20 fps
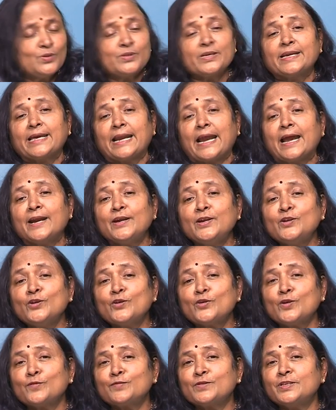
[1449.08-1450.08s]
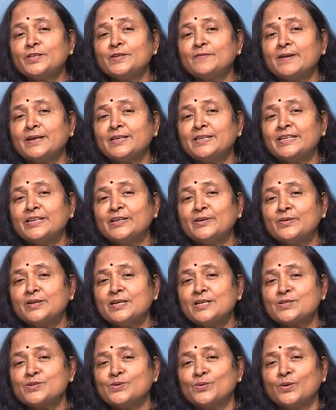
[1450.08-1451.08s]
the grandeur of the Diwan Deodi
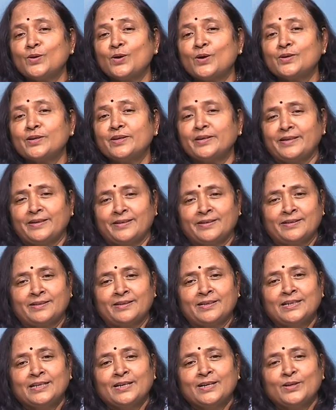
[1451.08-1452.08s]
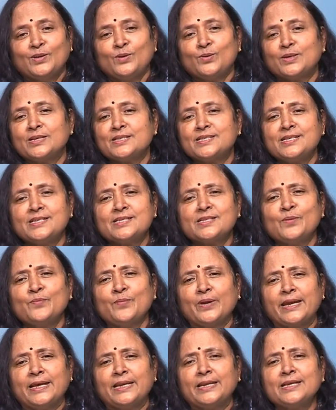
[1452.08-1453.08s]
is no longer here. You can see some
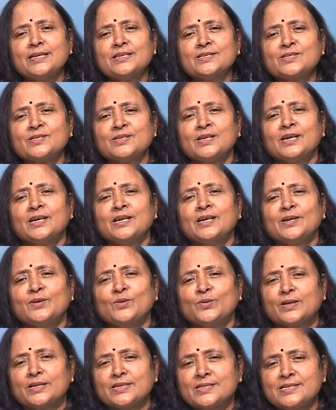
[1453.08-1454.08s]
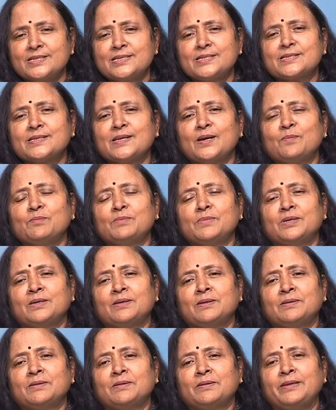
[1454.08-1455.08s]
railings, you can see some
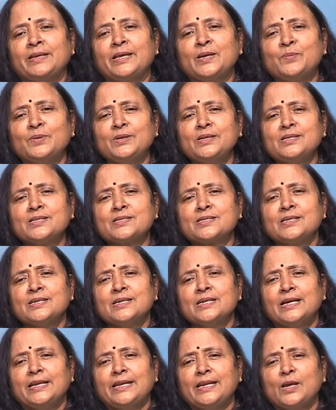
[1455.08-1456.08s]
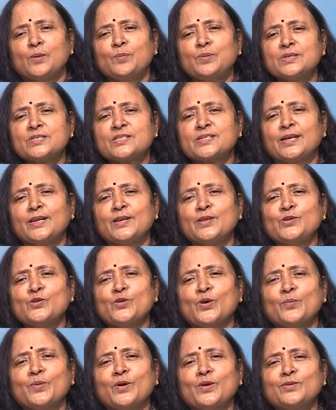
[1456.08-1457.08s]
labels telling you
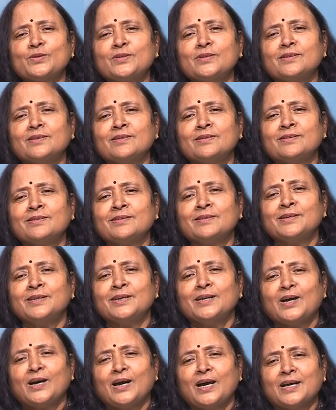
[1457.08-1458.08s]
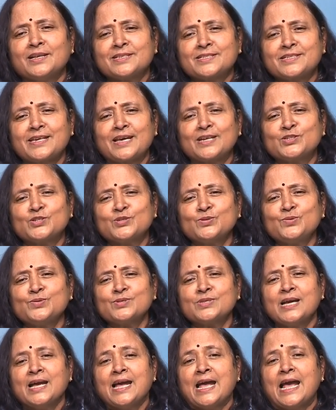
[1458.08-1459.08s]
about the statues,
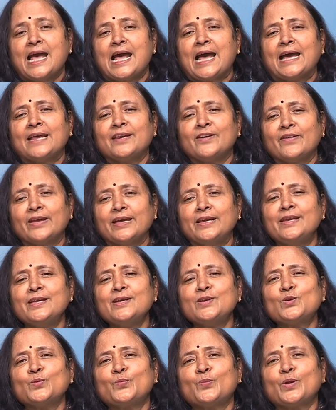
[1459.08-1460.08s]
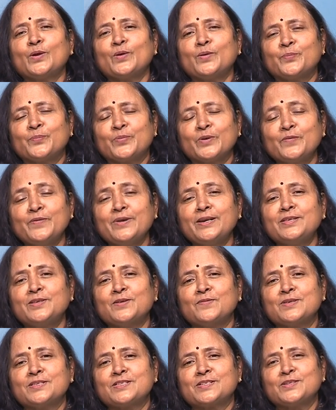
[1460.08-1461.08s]
and railing to prevent the
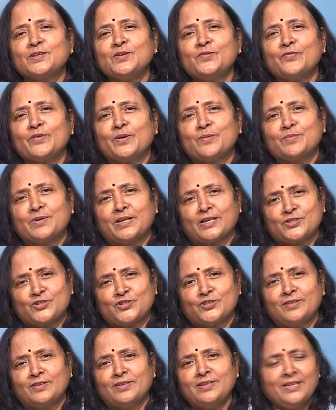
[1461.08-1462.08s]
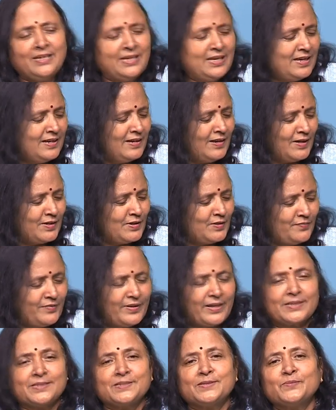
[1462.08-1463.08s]
visitor from touching the
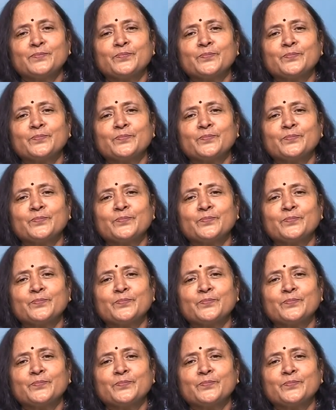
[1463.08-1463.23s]
artifact.